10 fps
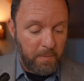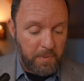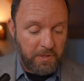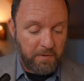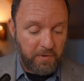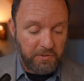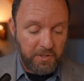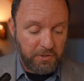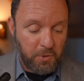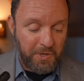but that
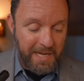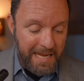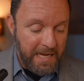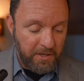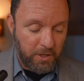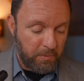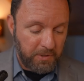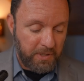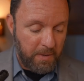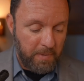Francisco needed to
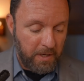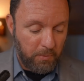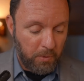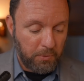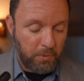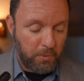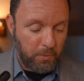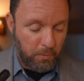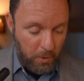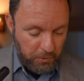recite many
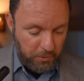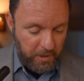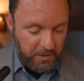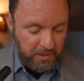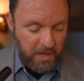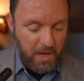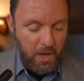rosaries.